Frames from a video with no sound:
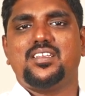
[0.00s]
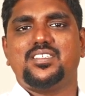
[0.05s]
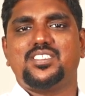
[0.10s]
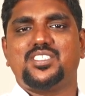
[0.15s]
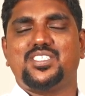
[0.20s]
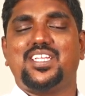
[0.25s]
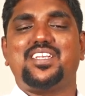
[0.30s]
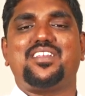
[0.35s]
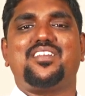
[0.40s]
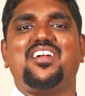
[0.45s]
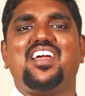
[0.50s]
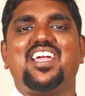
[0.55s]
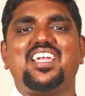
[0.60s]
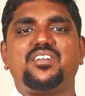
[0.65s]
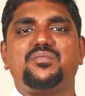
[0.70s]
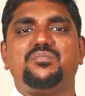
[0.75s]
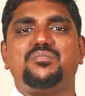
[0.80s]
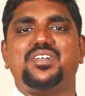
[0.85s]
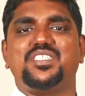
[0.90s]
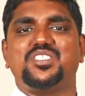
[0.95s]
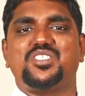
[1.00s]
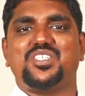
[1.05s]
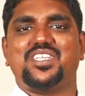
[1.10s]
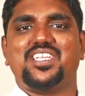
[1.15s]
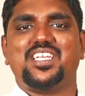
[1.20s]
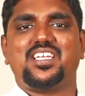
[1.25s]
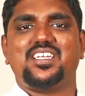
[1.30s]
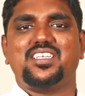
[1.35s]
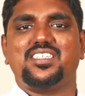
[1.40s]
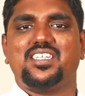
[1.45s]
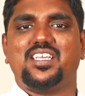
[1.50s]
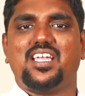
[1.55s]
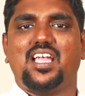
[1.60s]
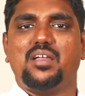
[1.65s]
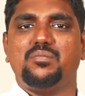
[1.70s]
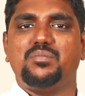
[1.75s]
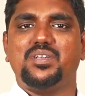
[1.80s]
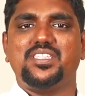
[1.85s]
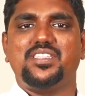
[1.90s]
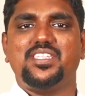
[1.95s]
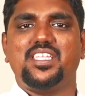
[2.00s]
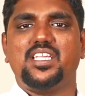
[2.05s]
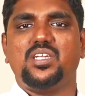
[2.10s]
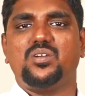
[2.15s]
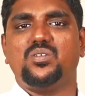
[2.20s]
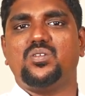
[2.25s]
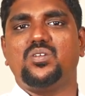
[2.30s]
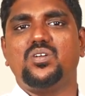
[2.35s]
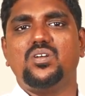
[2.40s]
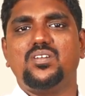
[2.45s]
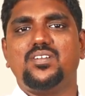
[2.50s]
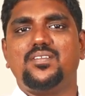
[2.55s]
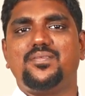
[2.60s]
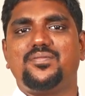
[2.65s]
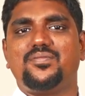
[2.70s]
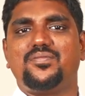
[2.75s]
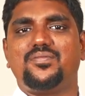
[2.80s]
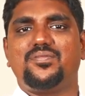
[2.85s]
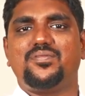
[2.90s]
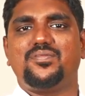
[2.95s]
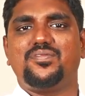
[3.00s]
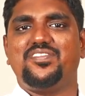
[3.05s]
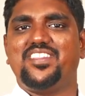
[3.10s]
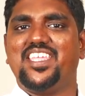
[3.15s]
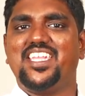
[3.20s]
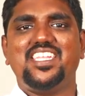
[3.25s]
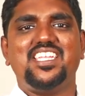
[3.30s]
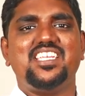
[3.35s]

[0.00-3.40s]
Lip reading: Shadrach, Meshach, and Abednego, they